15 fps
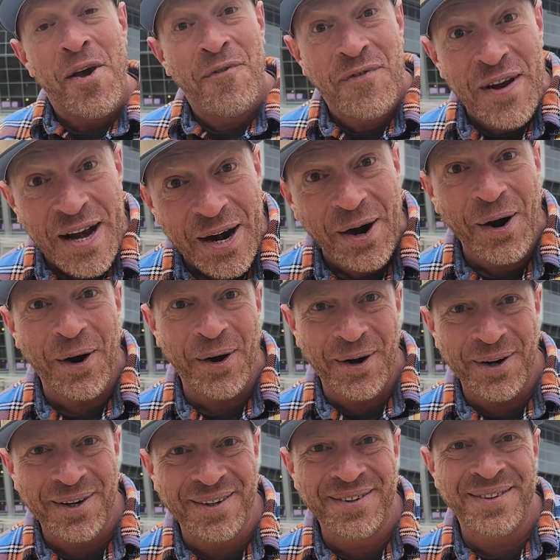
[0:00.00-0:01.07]

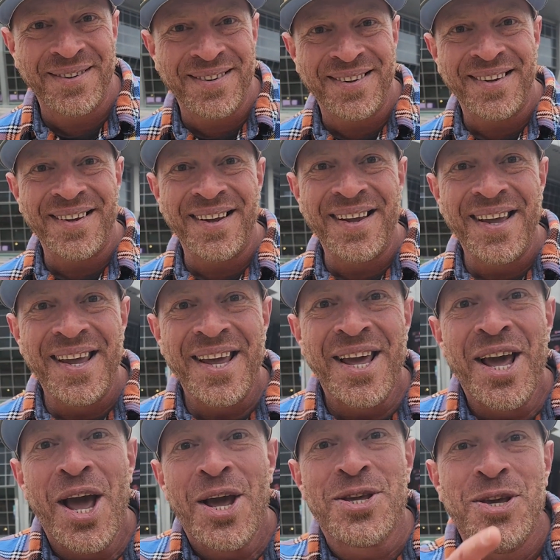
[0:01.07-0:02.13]
Fear.
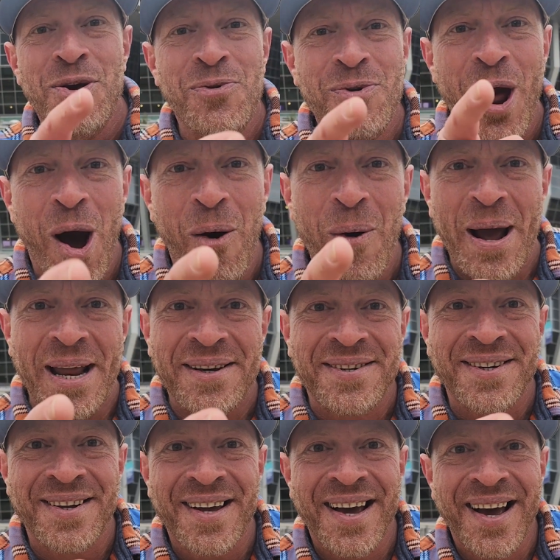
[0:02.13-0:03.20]
You know
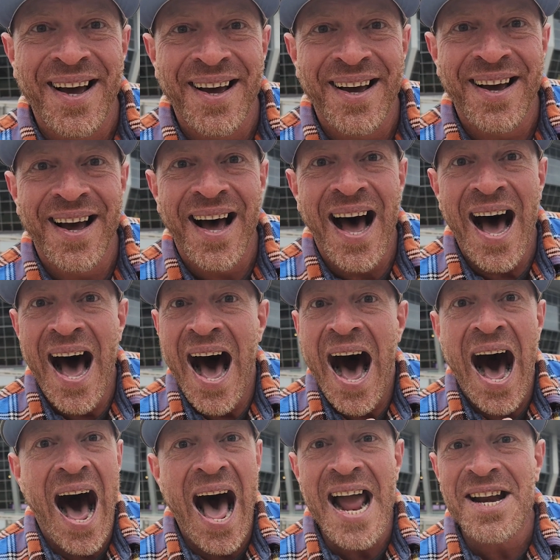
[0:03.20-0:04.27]
it.
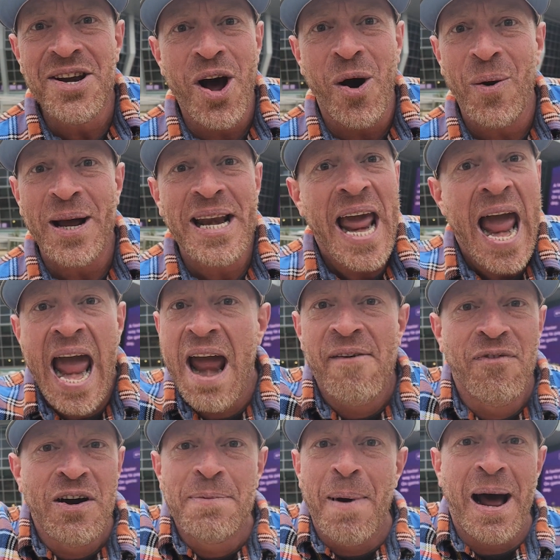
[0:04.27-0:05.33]
I know it.
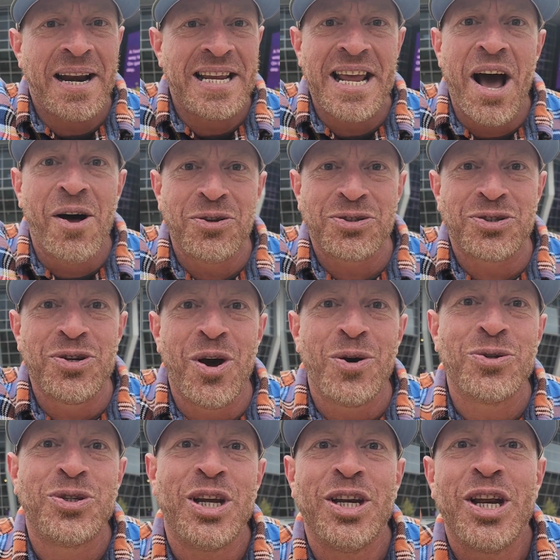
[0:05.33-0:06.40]
Everybody else
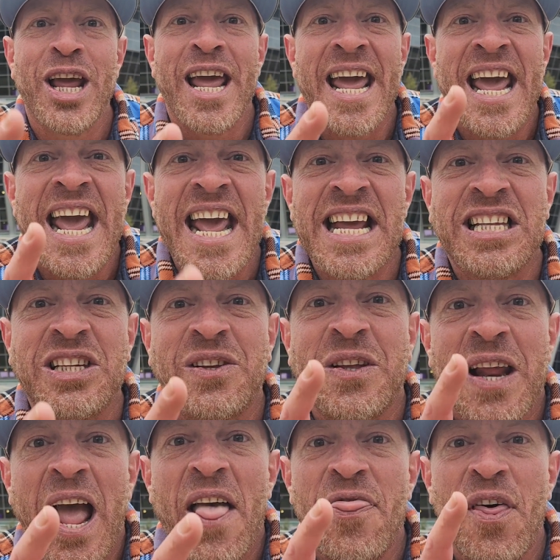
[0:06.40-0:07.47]
knows it. It's
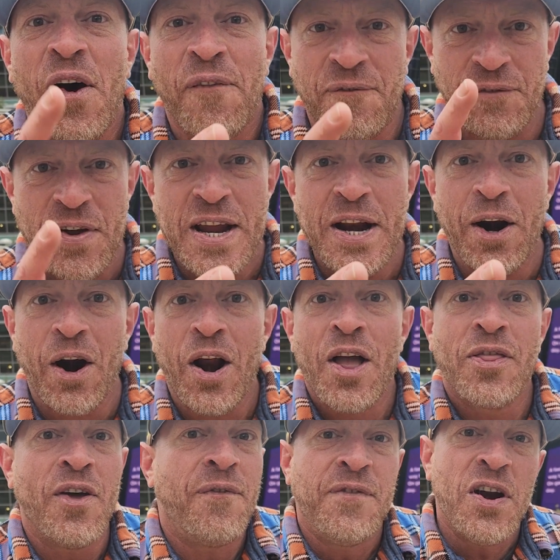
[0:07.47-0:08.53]
the fear.
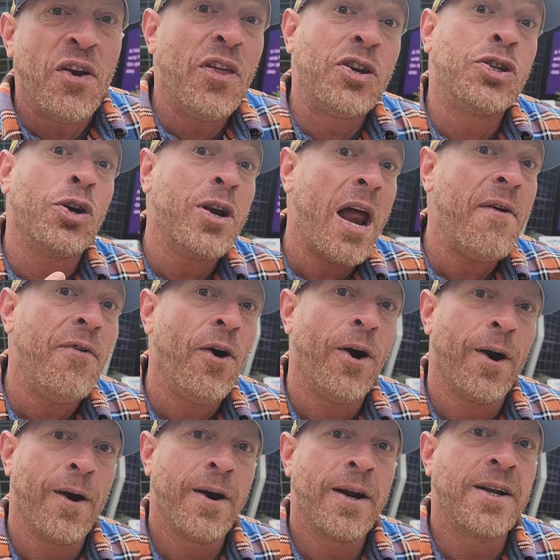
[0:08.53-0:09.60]
The fear that you're
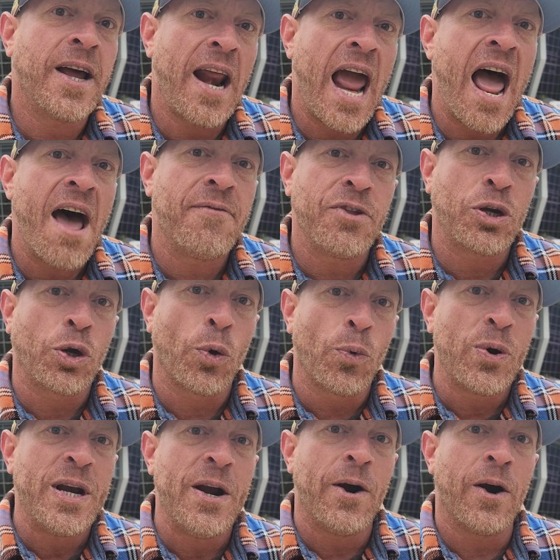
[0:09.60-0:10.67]
never going to have the
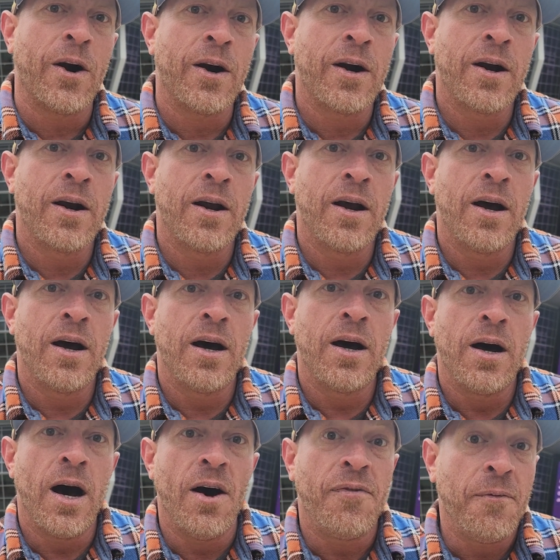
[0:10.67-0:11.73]
career
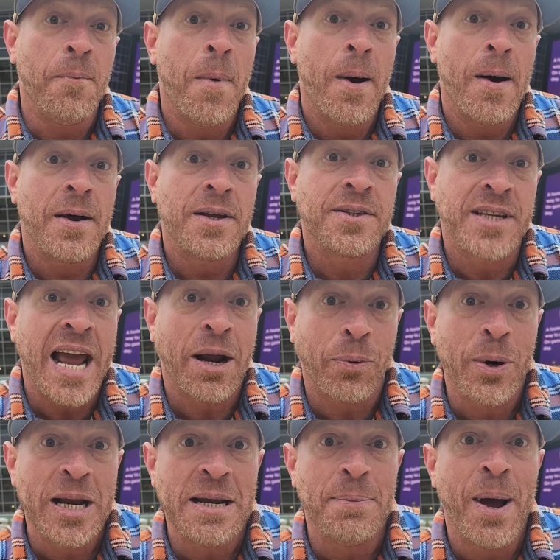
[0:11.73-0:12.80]
of Zack
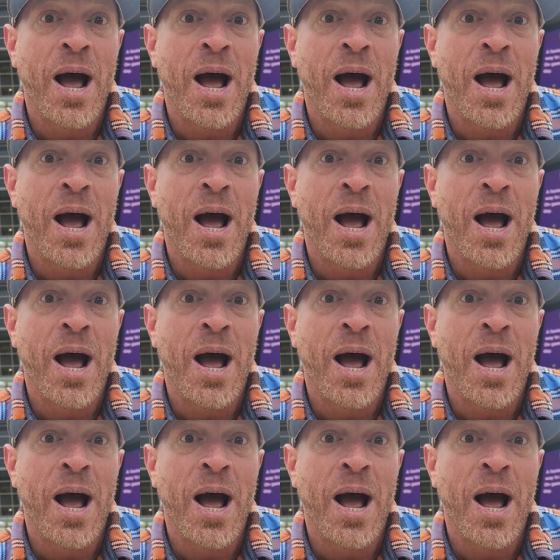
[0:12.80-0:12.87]
Reeb.